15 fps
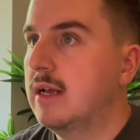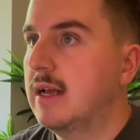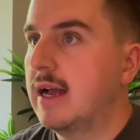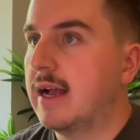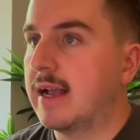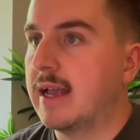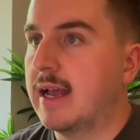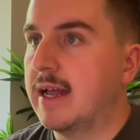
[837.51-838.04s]

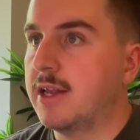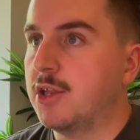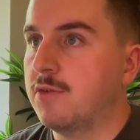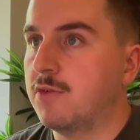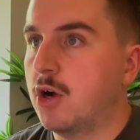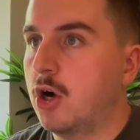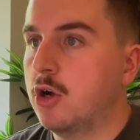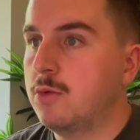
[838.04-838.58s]
Again, you've
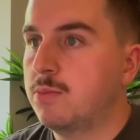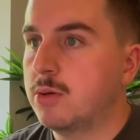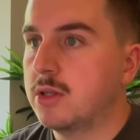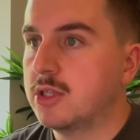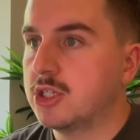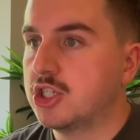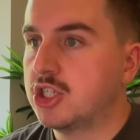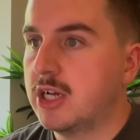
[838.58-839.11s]
opened
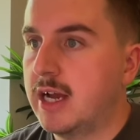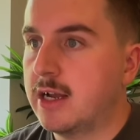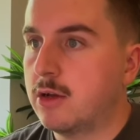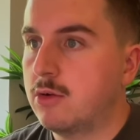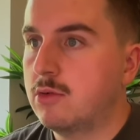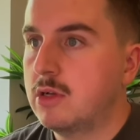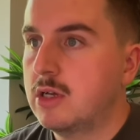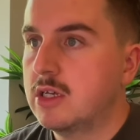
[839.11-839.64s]
the channel.